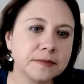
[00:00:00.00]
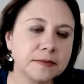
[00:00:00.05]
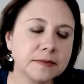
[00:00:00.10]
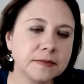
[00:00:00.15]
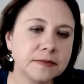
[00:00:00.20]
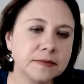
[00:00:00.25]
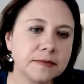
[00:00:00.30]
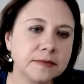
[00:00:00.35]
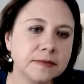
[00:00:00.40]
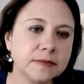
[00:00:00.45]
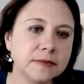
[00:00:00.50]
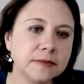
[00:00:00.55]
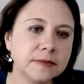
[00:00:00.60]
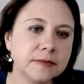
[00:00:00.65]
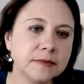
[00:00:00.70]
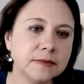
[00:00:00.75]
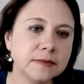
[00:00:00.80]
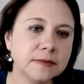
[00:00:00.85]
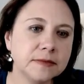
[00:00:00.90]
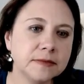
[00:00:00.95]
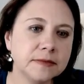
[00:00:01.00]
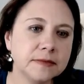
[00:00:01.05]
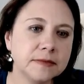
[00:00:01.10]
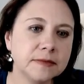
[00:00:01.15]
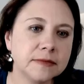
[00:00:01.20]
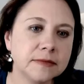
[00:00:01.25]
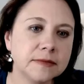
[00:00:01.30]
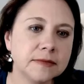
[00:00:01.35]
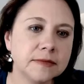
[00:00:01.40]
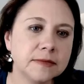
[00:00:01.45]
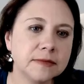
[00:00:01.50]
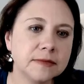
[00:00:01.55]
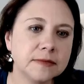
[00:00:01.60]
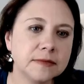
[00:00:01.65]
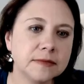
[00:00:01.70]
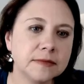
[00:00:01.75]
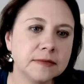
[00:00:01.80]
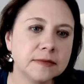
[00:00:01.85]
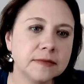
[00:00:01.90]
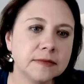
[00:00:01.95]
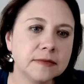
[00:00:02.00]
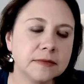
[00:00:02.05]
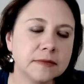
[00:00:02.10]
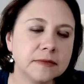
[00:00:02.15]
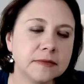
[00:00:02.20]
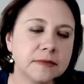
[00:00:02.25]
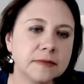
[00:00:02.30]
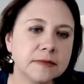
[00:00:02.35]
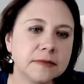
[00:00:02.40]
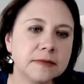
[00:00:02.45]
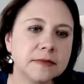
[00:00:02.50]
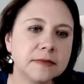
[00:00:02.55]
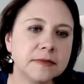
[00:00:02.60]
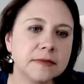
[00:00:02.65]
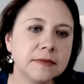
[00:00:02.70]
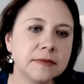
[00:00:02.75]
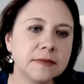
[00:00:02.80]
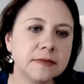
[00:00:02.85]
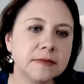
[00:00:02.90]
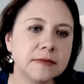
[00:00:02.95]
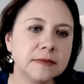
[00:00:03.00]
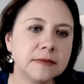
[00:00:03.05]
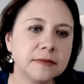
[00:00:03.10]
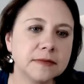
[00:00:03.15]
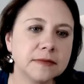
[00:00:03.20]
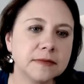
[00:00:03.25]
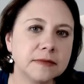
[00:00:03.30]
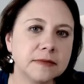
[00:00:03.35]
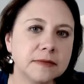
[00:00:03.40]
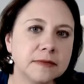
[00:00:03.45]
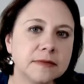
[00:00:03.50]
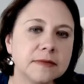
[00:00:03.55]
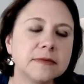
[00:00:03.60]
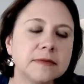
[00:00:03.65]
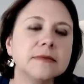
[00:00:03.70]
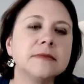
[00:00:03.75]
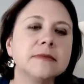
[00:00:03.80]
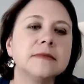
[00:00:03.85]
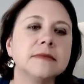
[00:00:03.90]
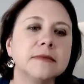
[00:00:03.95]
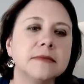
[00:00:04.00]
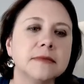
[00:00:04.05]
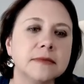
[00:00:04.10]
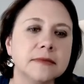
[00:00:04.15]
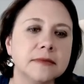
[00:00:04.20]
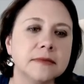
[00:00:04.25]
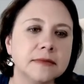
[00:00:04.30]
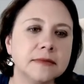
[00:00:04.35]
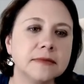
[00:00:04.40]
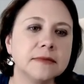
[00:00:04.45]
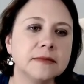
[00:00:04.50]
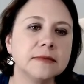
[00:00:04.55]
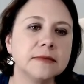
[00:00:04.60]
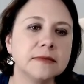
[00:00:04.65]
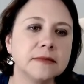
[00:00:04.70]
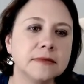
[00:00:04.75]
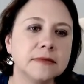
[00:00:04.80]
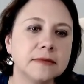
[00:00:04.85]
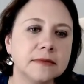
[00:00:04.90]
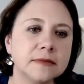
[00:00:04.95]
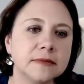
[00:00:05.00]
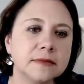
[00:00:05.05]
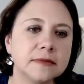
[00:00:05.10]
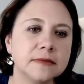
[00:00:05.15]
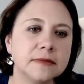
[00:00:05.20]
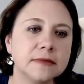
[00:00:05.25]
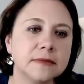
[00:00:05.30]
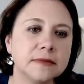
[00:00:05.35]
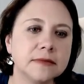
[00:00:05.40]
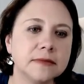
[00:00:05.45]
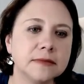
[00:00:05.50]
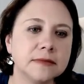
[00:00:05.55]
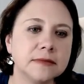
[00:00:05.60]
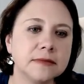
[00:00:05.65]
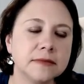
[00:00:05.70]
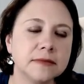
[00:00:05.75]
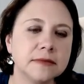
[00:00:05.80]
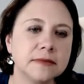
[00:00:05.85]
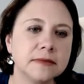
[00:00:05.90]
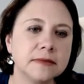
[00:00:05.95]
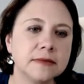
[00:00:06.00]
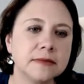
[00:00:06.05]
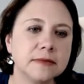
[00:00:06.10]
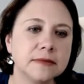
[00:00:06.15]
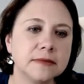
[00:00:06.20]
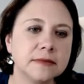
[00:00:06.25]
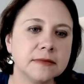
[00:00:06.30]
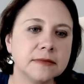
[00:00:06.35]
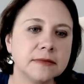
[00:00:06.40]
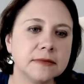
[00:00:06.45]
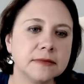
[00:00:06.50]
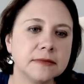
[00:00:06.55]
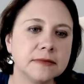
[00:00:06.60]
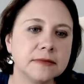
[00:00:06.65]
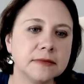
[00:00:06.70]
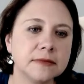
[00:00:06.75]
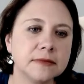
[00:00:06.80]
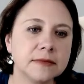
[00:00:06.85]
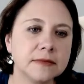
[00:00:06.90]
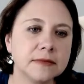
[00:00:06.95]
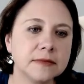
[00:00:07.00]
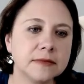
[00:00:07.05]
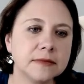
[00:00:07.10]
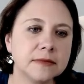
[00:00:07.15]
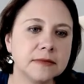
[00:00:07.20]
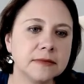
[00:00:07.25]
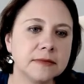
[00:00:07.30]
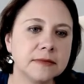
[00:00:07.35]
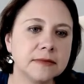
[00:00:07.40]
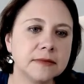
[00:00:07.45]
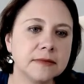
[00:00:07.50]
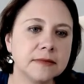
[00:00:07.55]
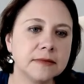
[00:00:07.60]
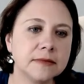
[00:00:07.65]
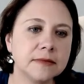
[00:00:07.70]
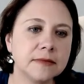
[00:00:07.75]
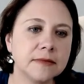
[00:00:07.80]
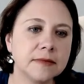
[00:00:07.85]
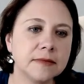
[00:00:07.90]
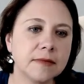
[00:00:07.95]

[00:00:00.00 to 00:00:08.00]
This person isn't speaking.